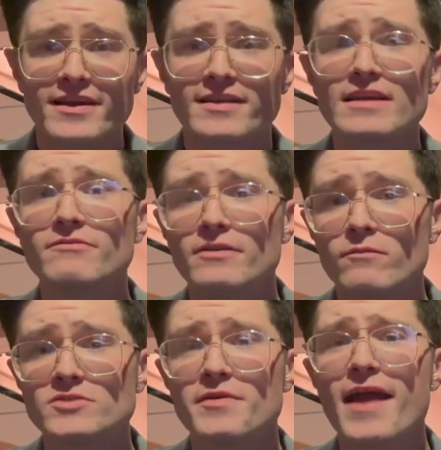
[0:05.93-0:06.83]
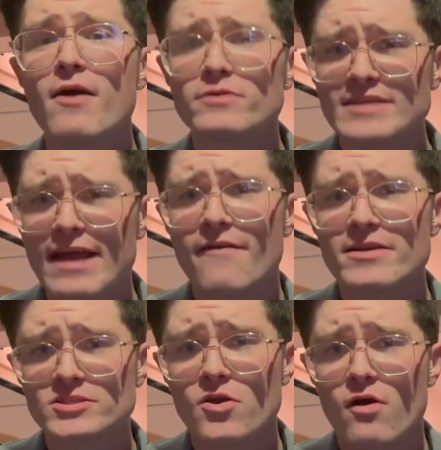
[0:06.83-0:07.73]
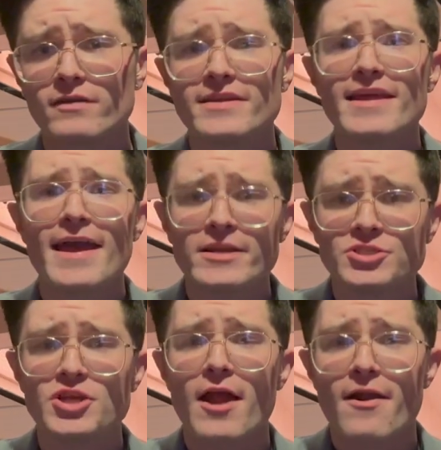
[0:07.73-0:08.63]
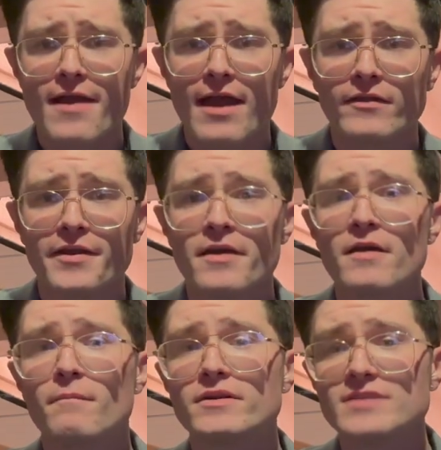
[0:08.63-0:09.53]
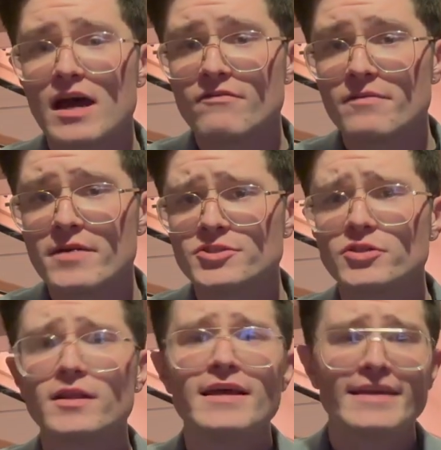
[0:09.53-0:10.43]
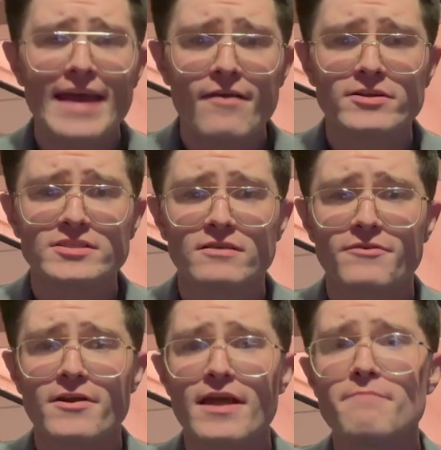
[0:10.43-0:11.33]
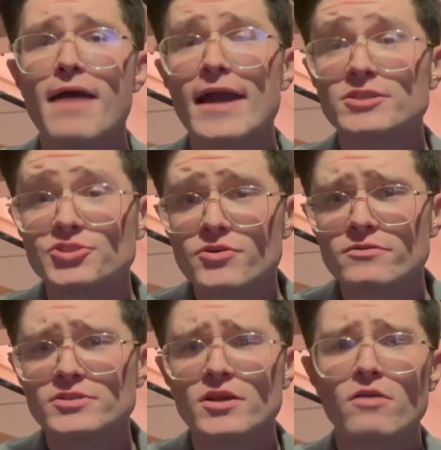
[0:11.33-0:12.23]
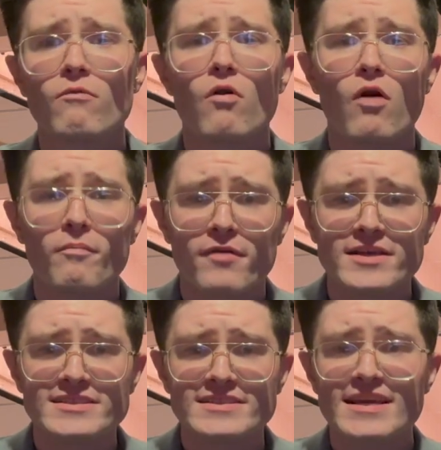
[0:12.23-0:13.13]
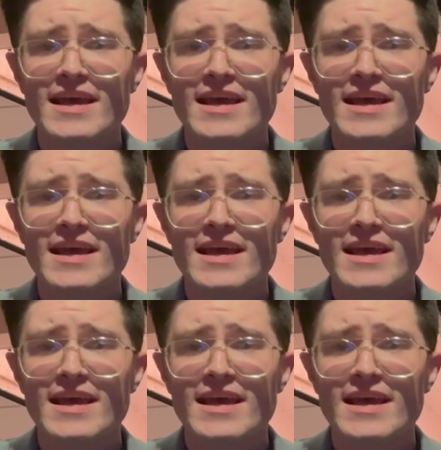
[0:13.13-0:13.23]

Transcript: Cleveland was without Darius Garland and Jarrett Allen, but Donovan Mitchell, Caris LeVert, and Max Strus were all present.